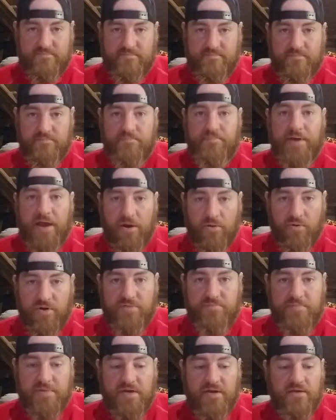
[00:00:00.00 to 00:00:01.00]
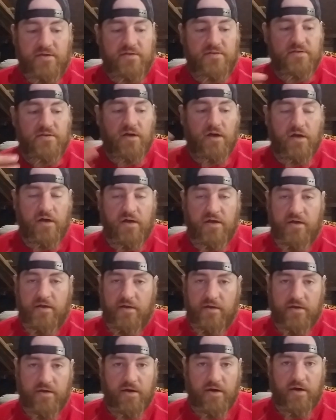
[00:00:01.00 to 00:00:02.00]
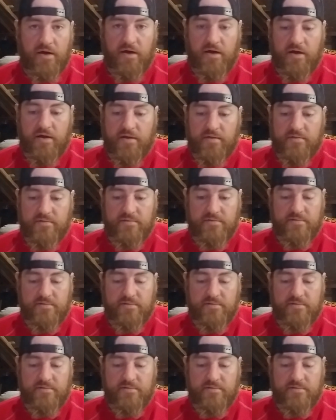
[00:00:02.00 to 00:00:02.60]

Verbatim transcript: bear with me. Uh,